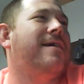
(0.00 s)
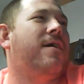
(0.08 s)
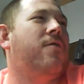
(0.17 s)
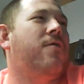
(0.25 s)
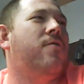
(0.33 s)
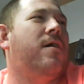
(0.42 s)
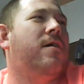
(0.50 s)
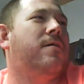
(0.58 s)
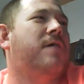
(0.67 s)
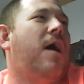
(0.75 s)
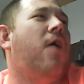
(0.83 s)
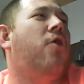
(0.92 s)

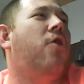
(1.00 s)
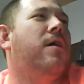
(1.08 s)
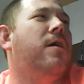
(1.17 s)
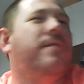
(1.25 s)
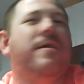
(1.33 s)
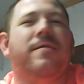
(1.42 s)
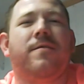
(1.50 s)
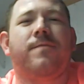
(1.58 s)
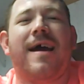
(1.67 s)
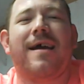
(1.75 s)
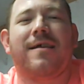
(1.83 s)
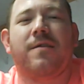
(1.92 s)
to all of you, the
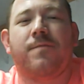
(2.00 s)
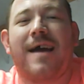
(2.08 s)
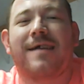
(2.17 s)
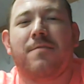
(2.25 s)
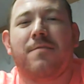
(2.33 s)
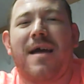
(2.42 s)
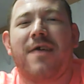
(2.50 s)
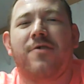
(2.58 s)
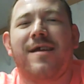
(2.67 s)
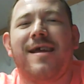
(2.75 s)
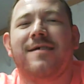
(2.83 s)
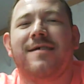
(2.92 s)
fact of the
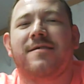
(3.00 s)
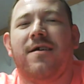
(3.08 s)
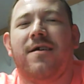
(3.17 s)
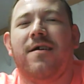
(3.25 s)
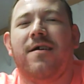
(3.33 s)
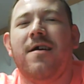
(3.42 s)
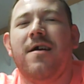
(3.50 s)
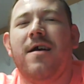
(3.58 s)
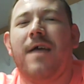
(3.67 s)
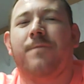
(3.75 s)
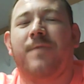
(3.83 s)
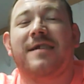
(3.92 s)
matter is,
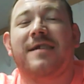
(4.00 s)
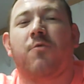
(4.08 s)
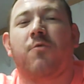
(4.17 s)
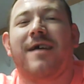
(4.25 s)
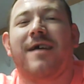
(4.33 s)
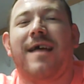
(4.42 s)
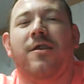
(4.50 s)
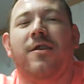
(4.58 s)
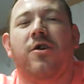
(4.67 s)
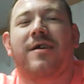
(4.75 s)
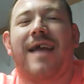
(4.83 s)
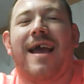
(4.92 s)
if that's the way they
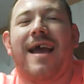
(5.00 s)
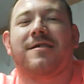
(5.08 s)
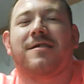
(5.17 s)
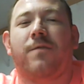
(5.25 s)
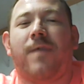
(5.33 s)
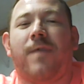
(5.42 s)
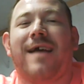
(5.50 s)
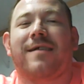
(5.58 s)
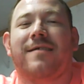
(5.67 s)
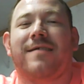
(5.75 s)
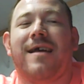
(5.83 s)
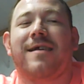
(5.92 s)
look at us, the
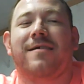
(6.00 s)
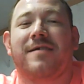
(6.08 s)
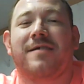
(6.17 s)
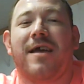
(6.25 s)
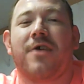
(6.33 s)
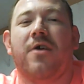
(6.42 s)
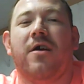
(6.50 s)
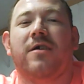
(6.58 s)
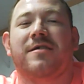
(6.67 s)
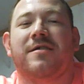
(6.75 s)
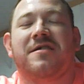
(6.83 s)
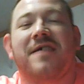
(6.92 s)
fact that they consider
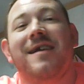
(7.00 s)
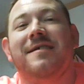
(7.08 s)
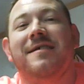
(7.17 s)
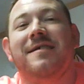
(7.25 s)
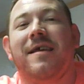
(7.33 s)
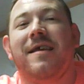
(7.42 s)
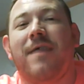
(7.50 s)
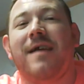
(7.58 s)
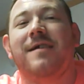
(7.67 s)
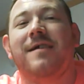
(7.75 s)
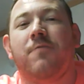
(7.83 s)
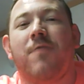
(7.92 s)
us this
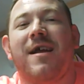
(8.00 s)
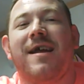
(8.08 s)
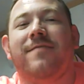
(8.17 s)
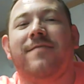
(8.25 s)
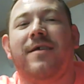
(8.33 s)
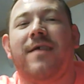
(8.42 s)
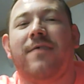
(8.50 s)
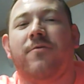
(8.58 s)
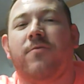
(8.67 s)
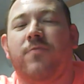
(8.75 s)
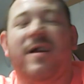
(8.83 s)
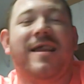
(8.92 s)
easy win,
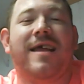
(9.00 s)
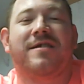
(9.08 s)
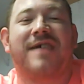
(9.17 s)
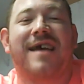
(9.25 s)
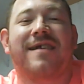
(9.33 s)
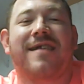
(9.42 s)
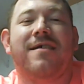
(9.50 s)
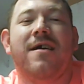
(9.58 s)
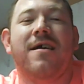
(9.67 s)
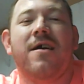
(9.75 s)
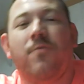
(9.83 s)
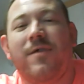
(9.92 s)
then we need to take
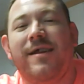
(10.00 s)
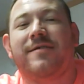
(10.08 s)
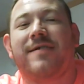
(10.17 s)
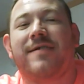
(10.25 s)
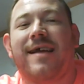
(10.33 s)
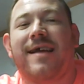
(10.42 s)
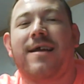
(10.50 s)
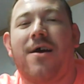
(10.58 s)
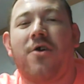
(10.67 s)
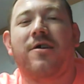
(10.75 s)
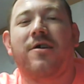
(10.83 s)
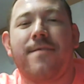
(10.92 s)
that. We need to take that
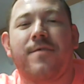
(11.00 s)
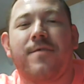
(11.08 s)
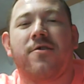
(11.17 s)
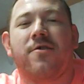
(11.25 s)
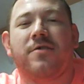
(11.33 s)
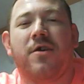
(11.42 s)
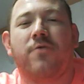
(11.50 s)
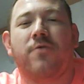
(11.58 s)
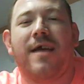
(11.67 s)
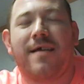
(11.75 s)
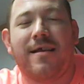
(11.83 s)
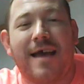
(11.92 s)
hard every year and go
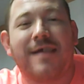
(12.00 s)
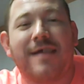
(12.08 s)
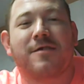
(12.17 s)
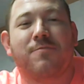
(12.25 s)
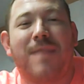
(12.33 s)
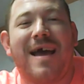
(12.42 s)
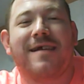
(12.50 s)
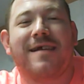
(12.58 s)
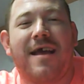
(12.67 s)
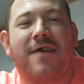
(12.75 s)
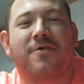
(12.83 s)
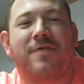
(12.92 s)
and lay the
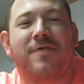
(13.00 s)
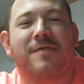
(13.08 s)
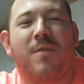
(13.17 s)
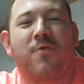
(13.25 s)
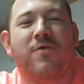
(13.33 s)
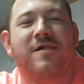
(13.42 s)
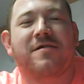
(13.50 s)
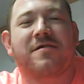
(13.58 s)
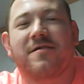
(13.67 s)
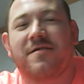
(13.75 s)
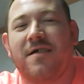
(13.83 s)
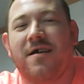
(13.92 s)
smack down on these boys,
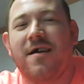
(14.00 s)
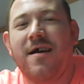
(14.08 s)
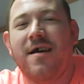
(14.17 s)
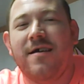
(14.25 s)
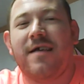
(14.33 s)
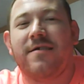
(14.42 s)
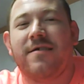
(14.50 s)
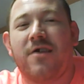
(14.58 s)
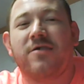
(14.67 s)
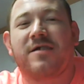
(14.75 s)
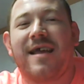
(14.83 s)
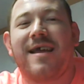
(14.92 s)
because
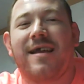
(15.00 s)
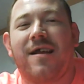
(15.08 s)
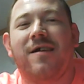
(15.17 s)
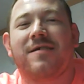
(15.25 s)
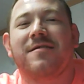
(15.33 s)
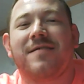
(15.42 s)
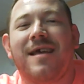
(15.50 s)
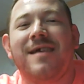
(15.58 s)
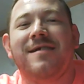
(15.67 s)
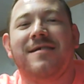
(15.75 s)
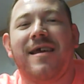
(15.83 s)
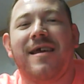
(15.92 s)
they're seeing us as
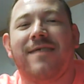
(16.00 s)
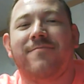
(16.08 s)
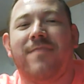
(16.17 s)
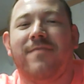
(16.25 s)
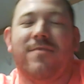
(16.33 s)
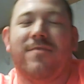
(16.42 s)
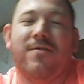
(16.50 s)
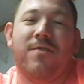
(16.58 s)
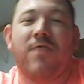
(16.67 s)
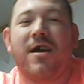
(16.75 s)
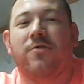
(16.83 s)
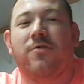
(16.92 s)
easy, and
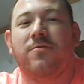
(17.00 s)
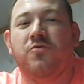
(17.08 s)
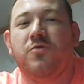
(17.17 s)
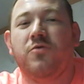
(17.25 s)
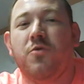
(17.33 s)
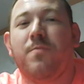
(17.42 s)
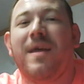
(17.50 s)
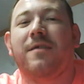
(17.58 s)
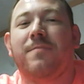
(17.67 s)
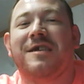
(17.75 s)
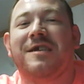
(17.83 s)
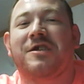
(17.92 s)
well, you beat
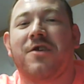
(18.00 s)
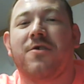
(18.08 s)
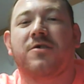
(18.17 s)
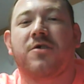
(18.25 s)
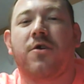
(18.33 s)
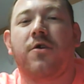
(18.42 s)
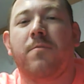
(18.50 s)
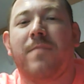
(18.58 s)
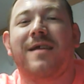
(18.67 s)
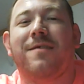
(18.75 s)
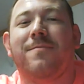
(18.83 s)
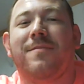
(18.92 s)
them this year, so you
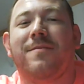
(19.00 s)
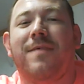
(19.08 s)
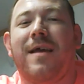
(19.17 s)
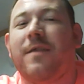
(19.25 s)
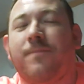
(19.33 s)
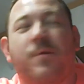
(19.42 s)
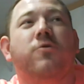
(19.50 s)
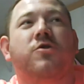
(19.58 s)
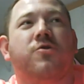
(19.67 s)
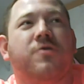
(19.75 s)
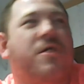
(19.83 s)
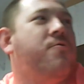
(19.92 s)
can beat them in the
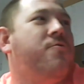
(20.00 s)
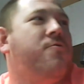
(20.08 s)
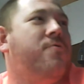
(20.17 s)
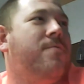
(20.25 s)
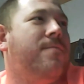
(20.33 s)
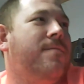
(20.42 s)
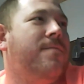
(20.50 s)
future too.